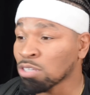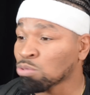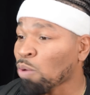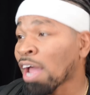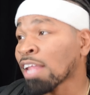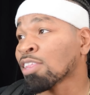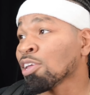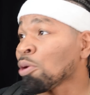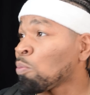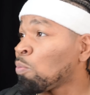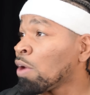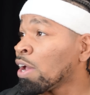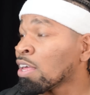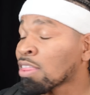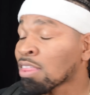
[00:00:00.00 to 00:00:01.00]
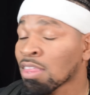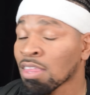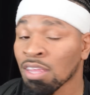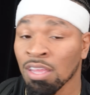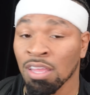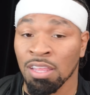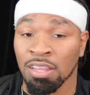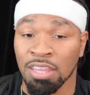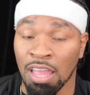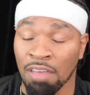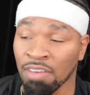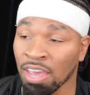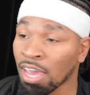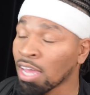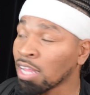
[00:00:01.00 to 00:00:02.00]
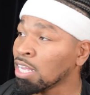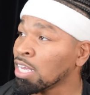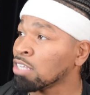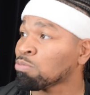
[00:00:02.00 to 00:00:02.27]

he's right there with Devin Haney.